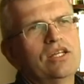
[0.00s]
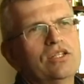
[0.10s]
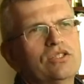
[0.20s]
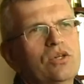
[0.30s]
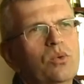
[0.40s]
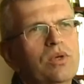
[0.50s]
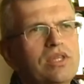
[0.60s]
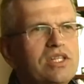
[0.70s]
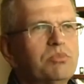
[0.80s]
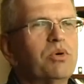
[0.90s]
So with
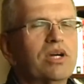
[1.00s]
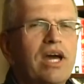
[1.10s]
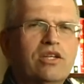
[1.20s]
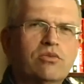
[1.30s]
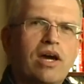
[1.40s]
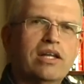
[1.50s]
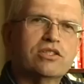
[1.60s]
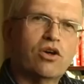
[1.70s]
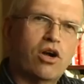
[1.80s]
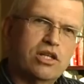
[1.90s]
this book, I tried
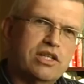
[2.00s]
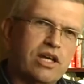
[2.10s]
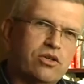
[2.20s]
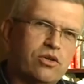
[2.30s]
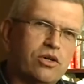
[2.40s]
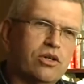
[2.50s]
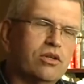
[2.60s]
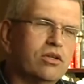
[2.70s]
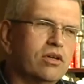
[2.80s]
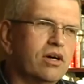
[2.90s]
as hard as I
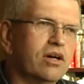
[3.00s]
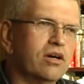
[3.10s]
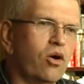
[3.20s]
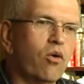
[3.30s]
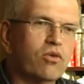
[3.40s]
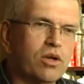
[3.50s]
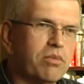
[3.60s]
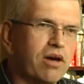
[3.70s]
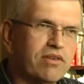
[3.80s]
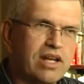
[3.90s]
could, over and
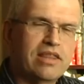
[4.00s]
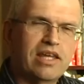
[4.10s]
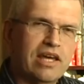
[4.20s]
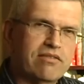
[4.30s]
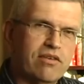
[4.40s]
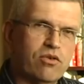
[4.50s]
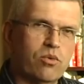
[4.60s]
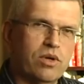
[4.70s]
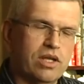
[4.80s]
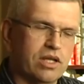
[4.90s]
above anything I've ever
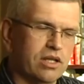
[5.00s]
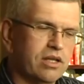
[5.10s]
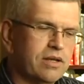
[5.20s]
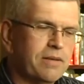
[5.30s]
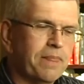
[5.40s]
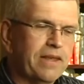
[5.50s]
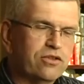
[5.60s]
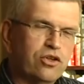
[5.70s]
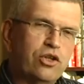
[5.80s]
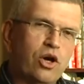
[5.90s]
written,
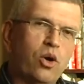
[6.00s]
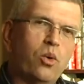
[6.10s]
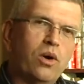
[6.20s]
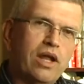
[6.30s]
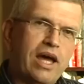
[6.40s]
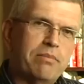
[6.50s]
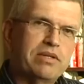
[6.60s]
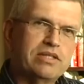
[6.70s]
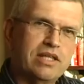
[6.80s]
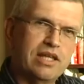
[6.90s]
to know what
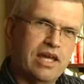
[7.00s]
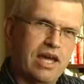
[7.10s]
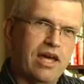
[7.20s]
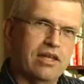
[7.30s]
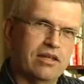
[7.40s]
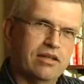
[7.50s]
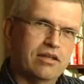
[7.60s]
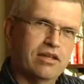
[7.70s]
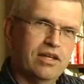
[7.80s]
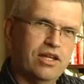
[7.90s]
happens in the end.
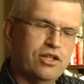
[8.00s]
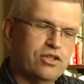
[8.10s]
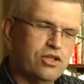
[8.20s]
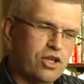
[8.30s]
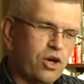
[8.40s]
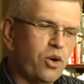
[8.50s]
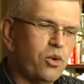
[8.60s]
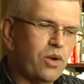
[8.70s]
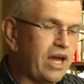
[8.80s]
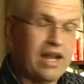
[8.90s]
To
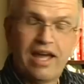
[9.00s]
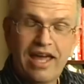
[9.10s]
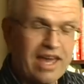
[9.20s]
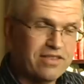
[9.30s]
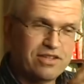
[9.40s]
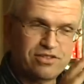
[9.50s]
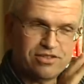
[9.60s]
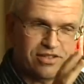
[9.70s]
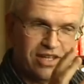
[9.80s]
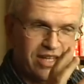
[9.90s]
know, and I had
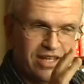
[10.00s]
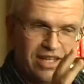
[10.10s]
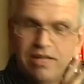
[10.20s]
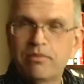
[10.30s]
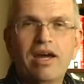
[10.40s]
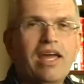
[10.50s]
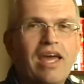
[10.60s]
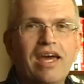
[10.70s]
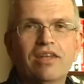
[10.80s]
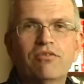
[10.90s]
this in my
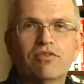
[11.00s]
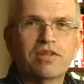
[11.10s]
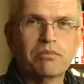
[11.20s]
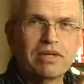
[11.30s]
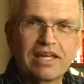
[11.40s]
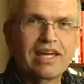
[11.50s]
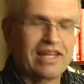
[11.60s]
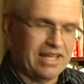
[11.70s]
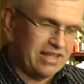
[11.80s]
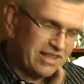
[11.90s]
head from the
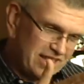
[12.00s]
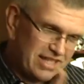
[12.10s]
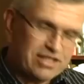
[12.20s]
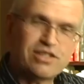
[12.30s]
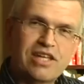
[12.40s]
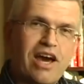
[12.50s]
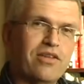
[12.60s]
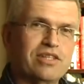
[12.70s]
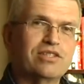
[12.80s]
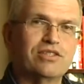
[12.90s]
beginning, this is how
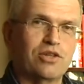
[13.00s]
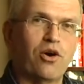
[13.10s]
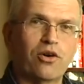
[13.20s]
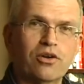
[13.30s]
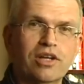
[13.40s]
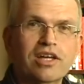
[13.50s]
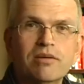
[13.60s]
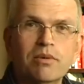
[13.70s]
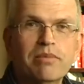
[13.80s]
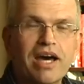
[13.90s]
this is all going to
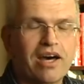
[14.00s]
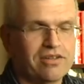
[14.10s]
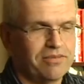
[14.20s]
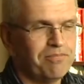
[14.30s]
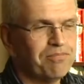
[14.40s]
come about.